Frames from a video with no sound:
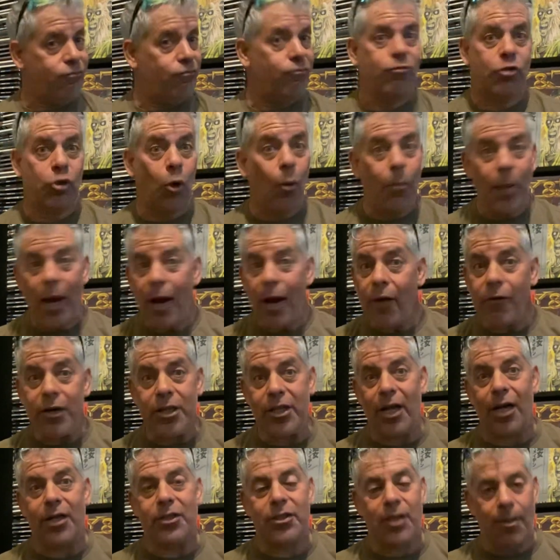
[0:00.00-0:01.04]
Joe Perry
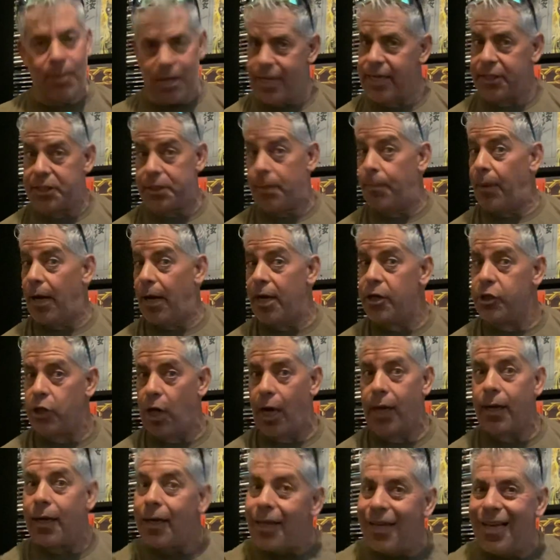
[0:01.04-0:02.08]
does. I mean, he gets the
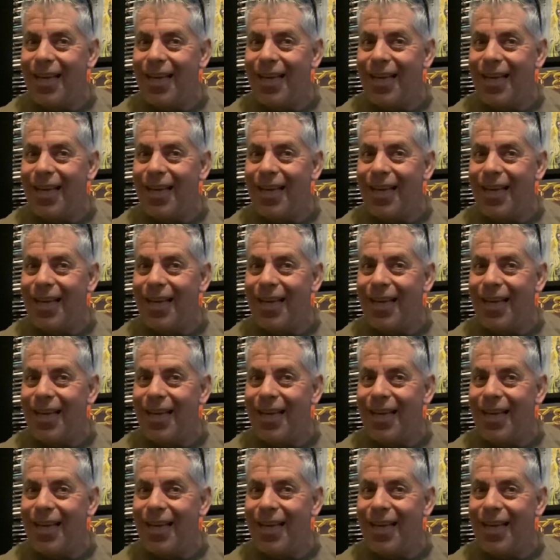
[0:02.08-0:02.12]
paycheck,